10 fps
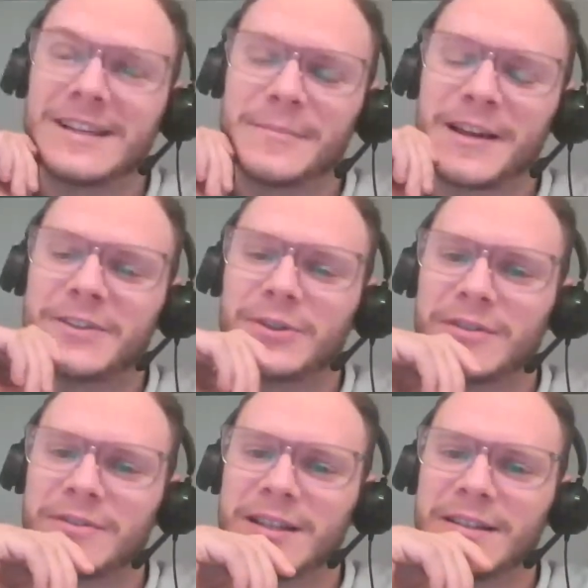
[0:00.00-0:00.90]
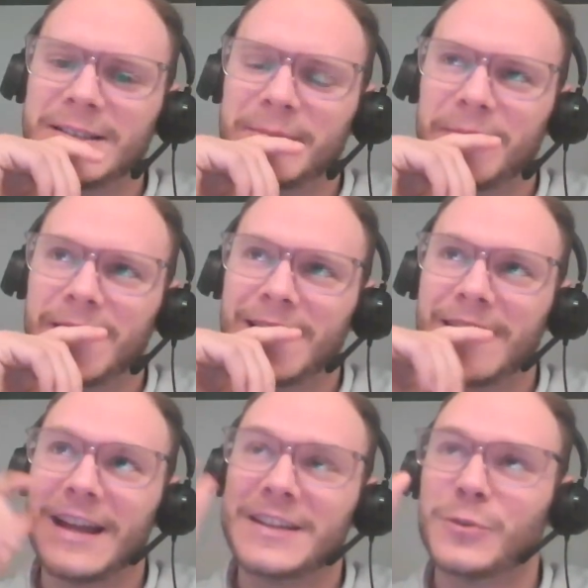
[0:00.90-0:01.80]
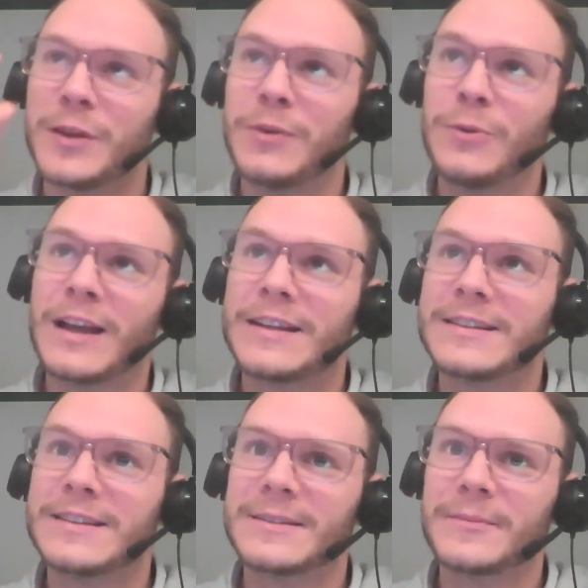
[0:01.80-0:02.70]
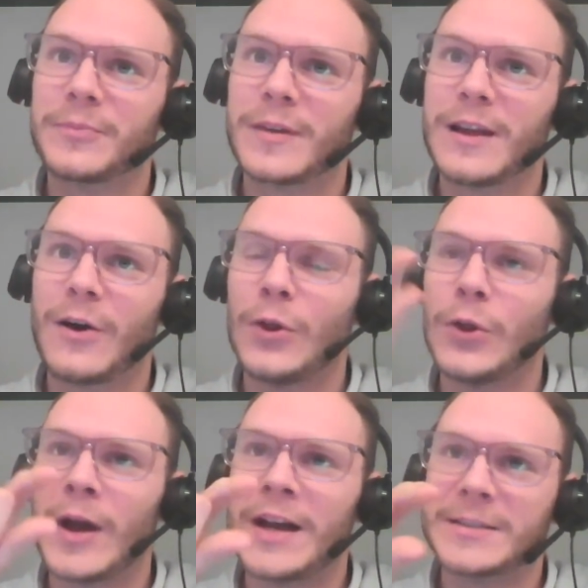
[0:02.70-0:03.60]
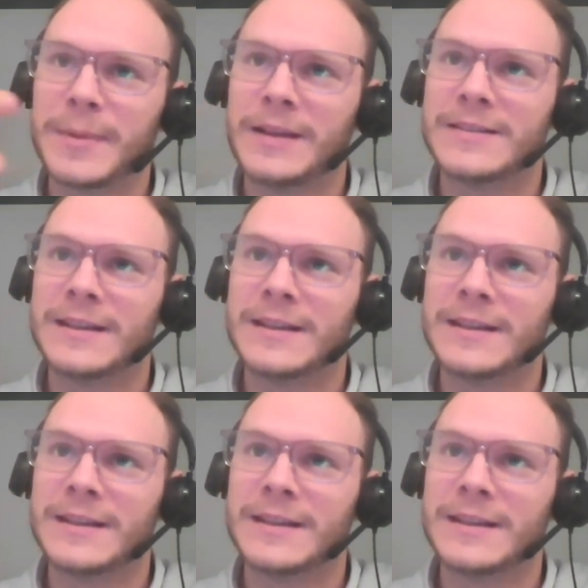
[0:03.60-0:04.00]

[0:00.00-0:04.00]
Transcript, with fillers: that makes a lot of sense. And so when we look at other aspects